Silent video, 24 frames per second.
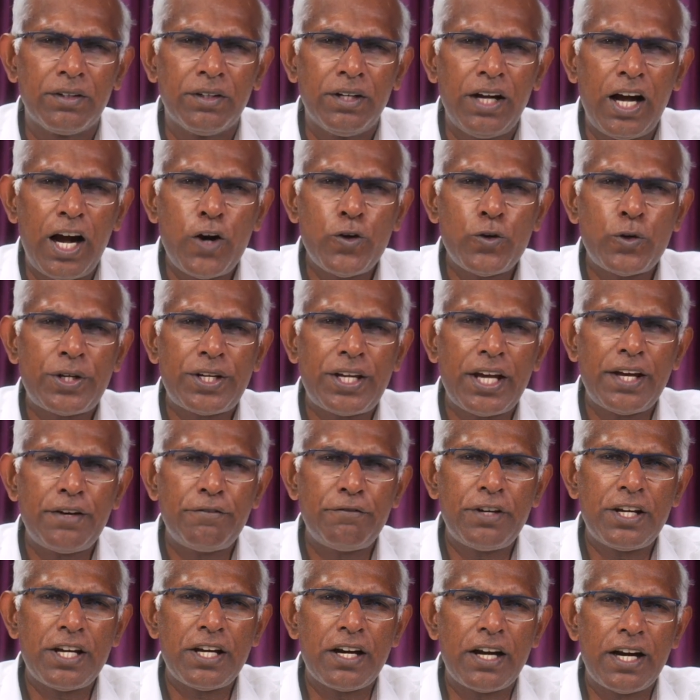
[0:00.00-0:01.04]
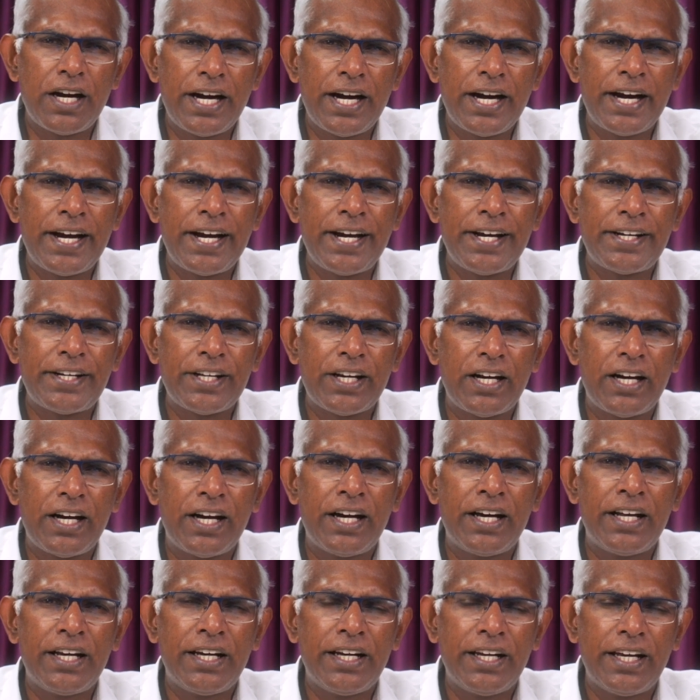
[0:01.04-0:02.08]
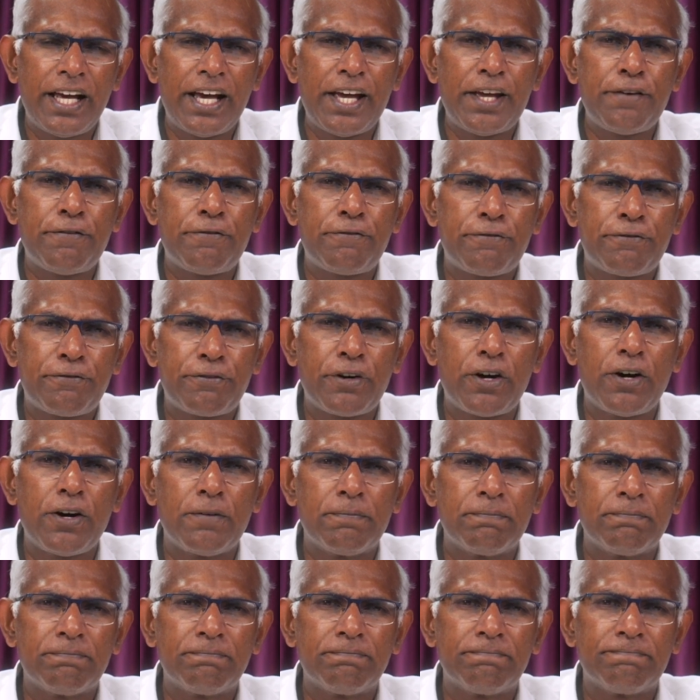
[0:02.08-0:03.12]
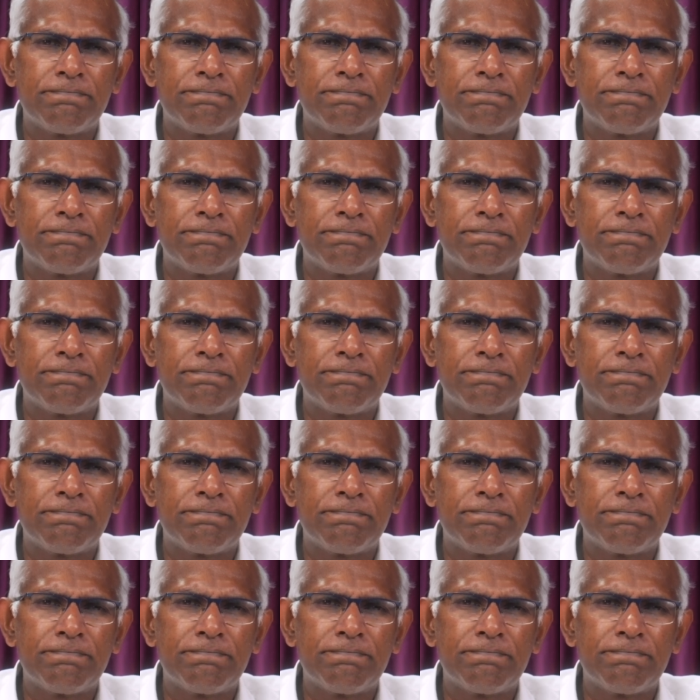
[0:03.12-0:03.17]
How can we hide our life from